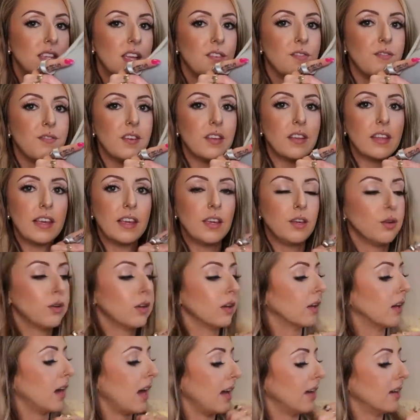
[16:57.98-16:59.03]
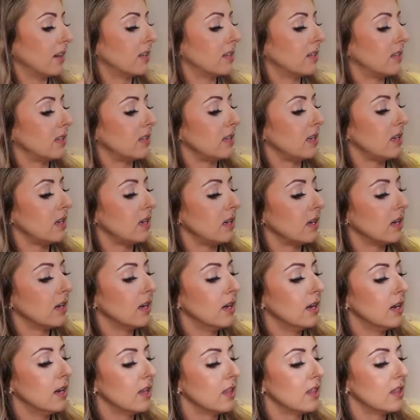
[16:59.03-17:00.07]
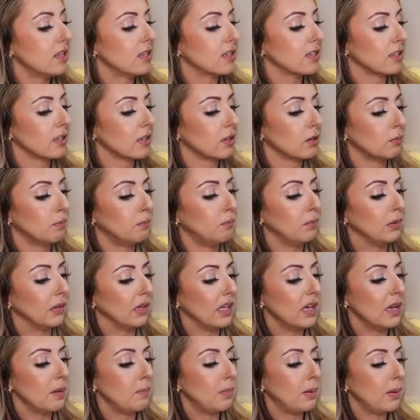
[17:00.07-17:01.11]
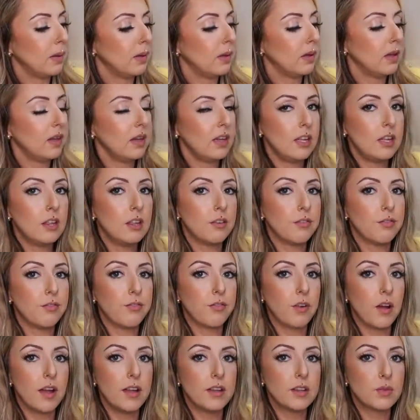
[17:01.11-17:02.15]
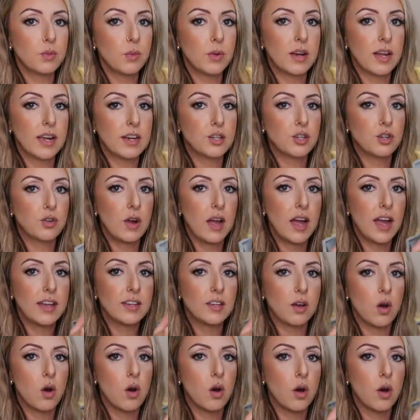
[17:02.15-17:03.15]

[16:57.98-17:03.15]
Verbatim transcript: is I feel like you could kind of see this little blip in the front when I tried